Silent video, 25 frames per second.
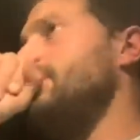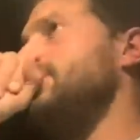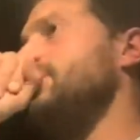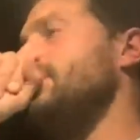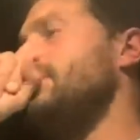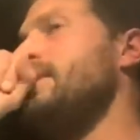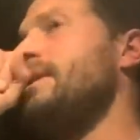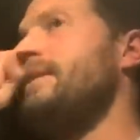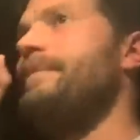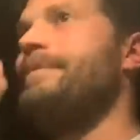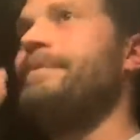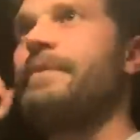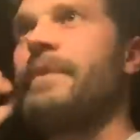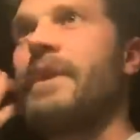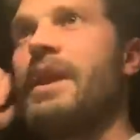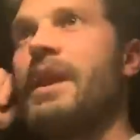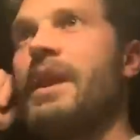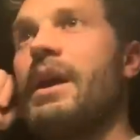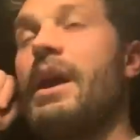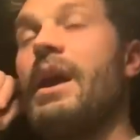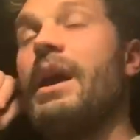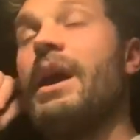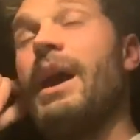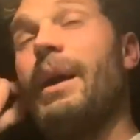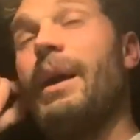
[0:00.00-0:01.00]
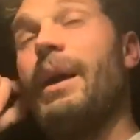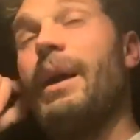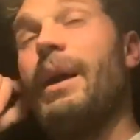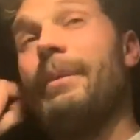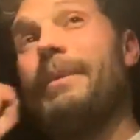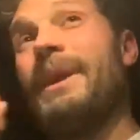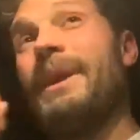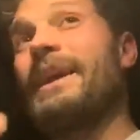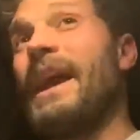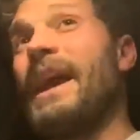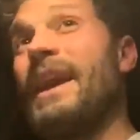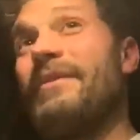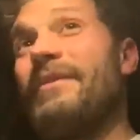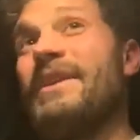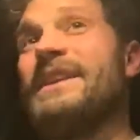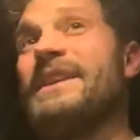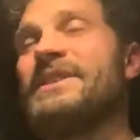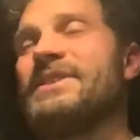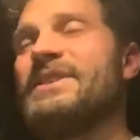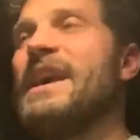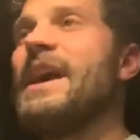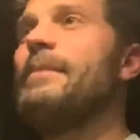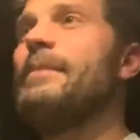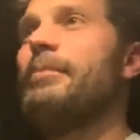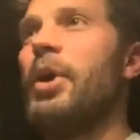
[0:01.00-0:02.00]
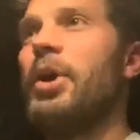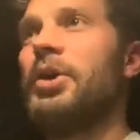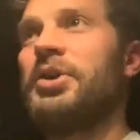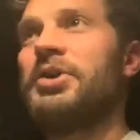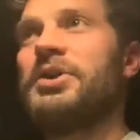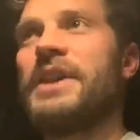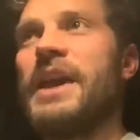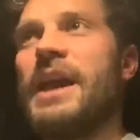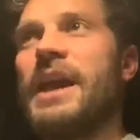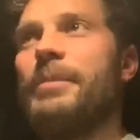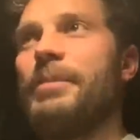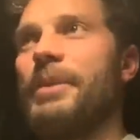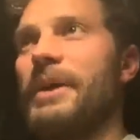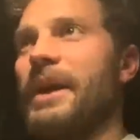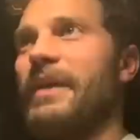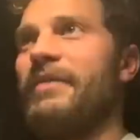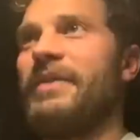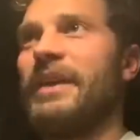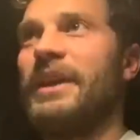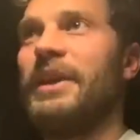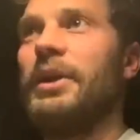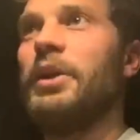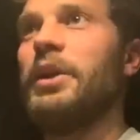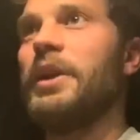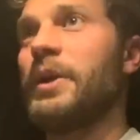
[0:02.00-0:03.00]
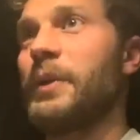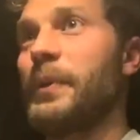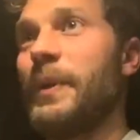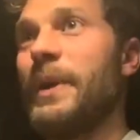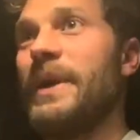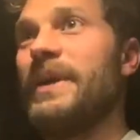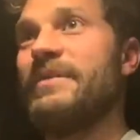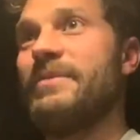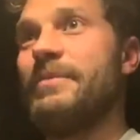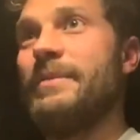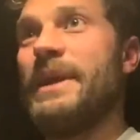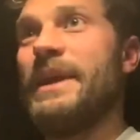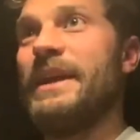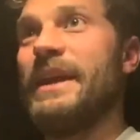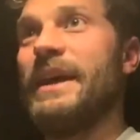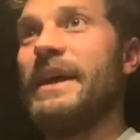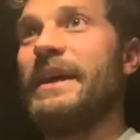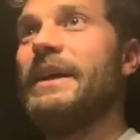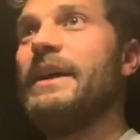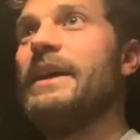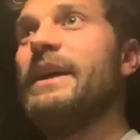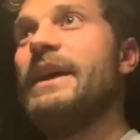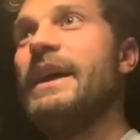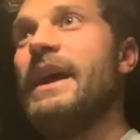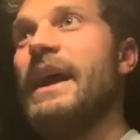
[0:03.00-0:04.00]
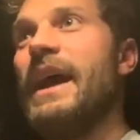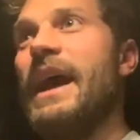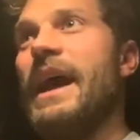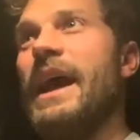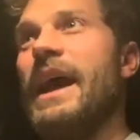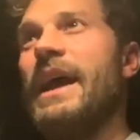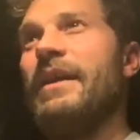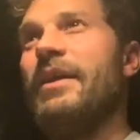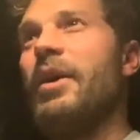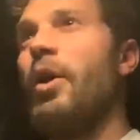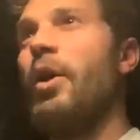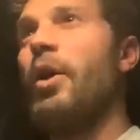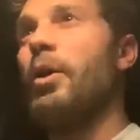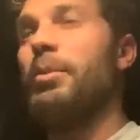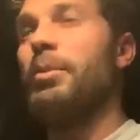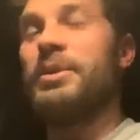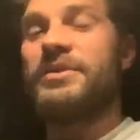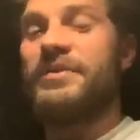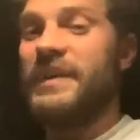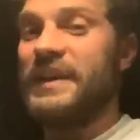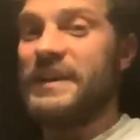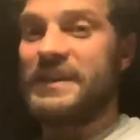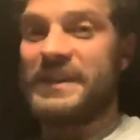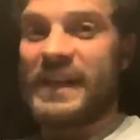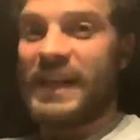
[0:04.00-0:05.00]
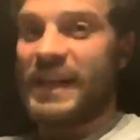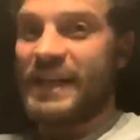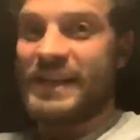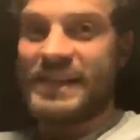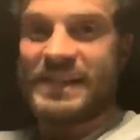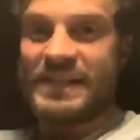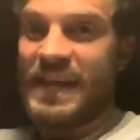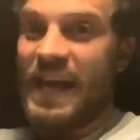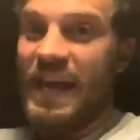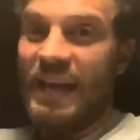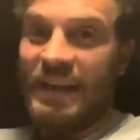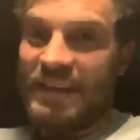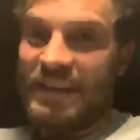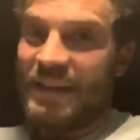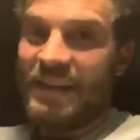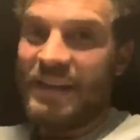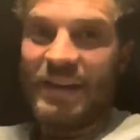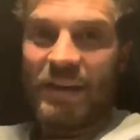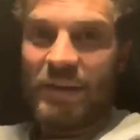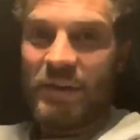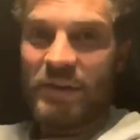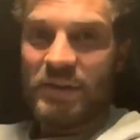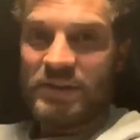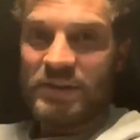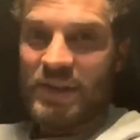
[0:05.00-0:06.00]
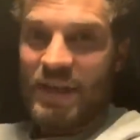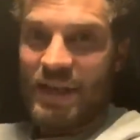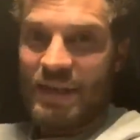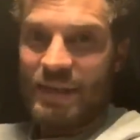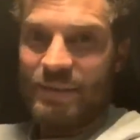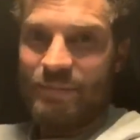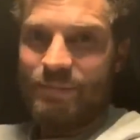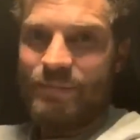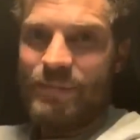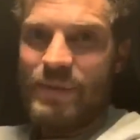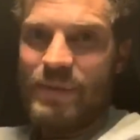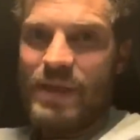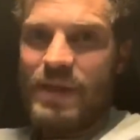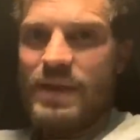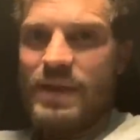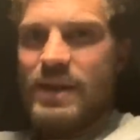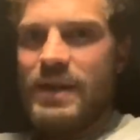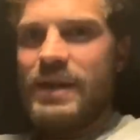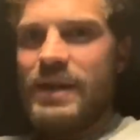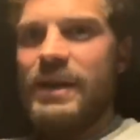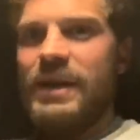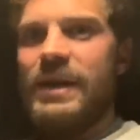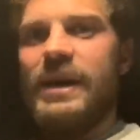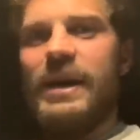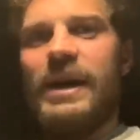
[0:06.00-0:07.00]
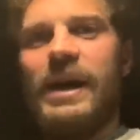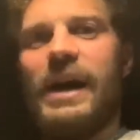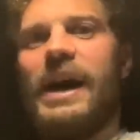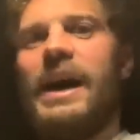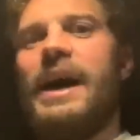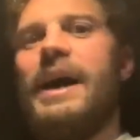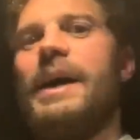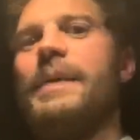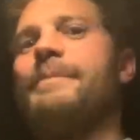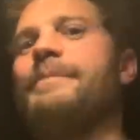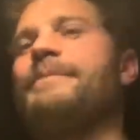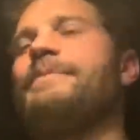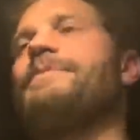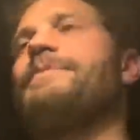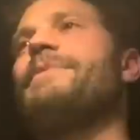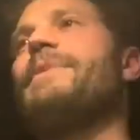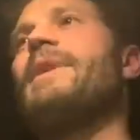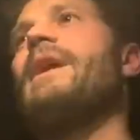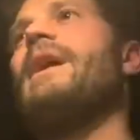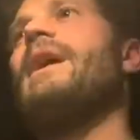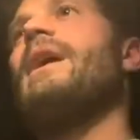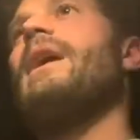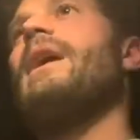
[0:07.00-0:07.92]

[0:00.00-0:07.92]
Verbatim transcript: i mean it kind of is set modern day but i think you'll agree with me that it almost feels like it's set in another time um,